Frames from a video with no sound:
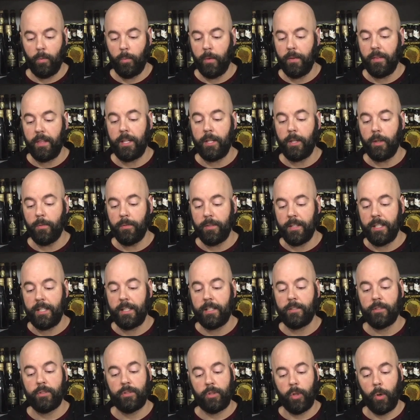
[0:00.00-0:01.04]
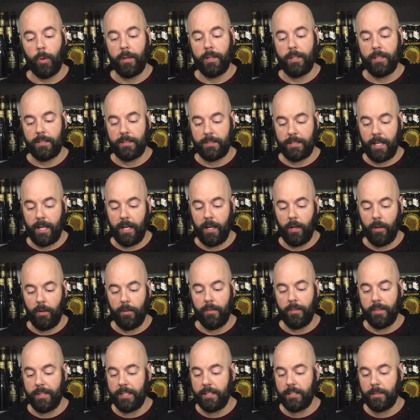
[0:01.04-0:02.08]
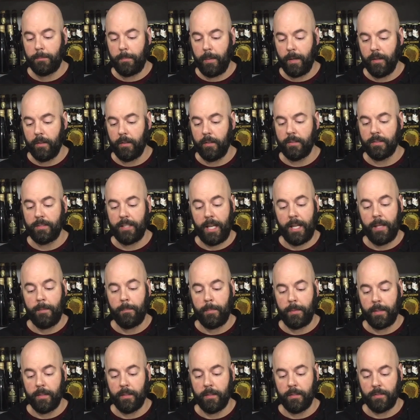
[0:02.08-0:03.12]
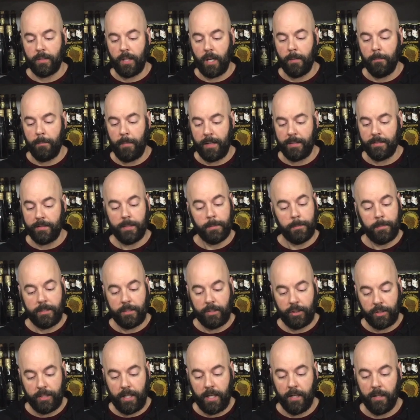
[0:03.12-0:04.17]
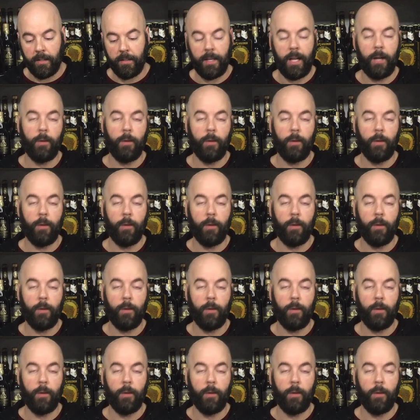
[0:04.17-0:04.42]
with a unique story to tell, these barrels and beers are meant to be shared.